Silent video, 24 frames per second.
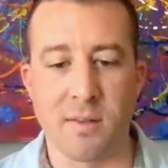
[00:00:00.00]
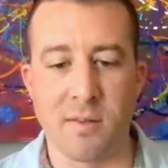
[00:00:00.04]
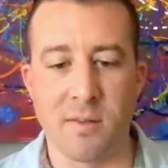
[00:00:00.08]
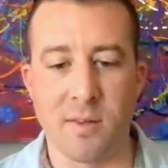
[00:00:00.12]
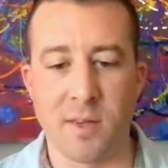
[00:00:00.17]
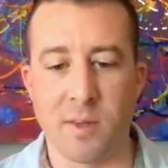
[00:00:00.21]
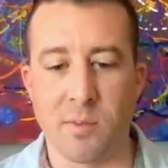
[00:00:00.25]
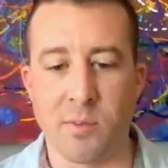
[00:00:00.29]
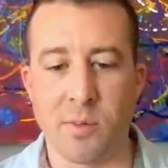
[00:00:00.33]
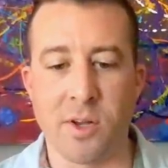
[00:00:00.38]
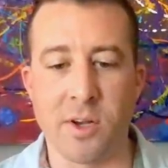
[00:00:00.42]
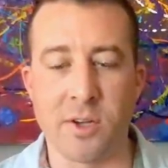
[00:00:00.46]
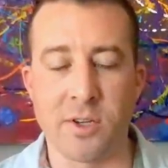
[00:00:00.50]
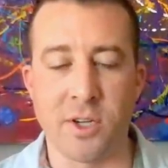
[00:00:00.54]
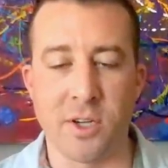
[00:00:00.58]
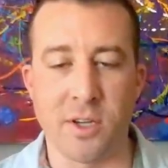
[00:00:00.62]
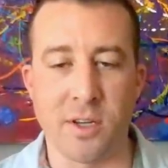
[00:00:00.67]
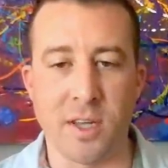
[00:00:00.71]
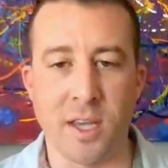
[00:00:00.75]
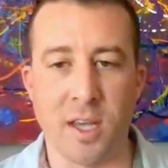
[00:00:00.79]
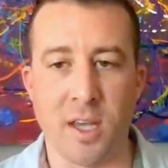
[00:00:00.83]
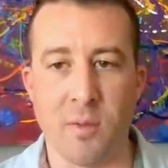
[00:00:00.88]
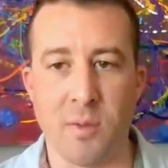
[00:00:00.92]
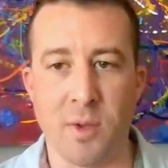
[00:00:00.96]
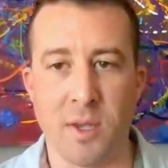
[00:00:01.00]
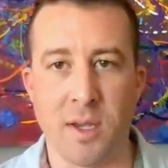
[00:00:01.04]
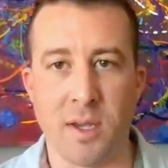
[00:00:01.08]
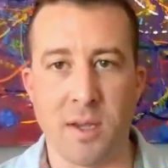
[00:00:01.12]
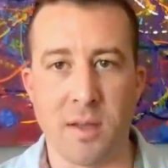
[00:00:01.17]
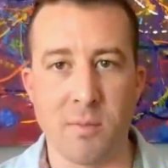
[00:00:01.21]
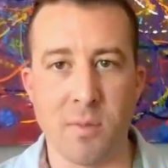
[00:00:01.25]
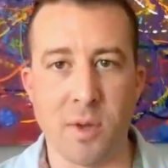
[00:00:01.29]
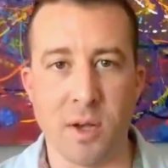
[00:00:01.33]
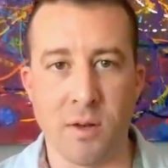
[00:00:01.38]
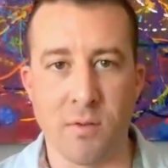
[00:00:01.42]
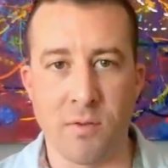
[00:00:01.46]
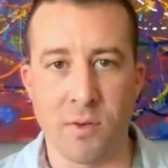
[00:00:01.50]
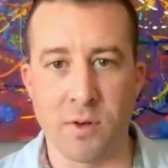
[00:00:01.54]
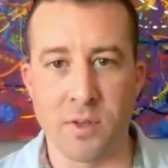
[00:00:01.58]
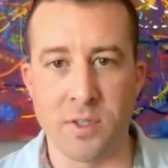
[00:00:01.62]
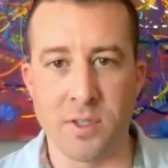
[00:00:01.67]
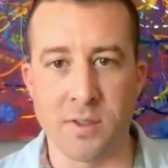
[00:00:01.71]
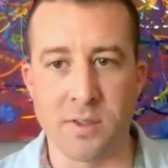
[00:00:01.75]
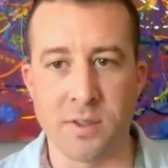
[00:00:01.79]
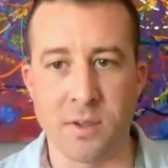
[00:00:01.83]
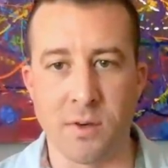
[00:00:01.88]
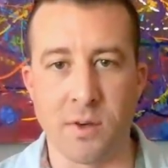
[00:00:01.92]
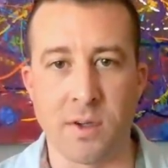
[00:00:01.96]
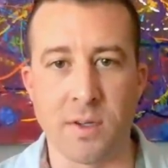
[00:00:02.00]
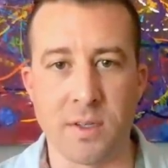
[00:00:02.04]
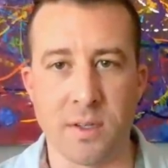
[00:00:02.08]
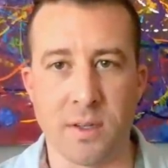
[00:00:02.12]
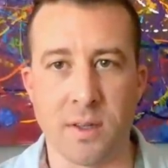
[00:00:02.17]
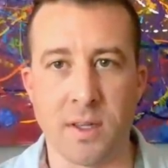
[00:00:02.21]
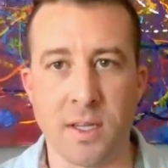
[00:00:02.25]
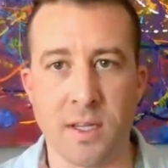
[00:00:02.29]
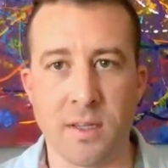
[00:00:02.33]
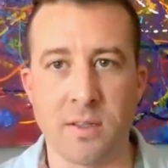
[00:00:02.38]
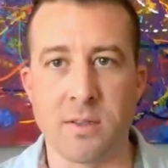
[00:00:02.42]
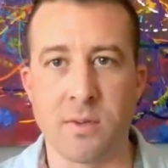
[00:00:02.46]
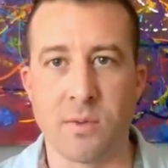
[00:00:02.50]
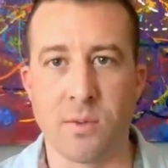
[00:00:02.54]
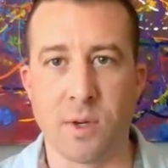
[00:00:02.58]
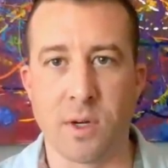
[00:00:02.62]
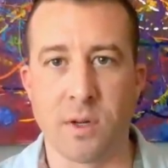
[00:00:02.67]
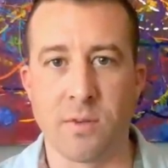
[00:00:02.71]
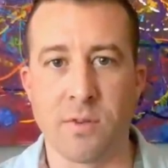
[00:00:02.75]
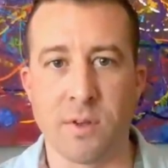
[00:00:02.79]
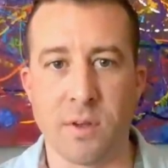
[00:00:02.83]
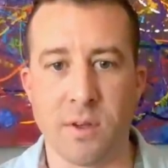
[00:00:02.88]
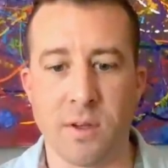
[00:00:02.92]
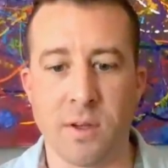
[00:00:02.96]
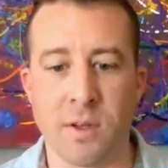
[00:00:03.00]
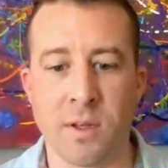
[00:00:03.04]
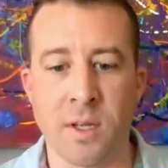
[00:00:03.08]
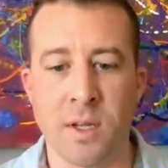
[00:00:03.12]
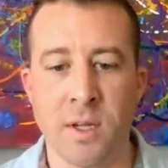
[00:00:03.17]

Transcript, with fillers: that blockchain gaming and metaverse is going to lead to one of the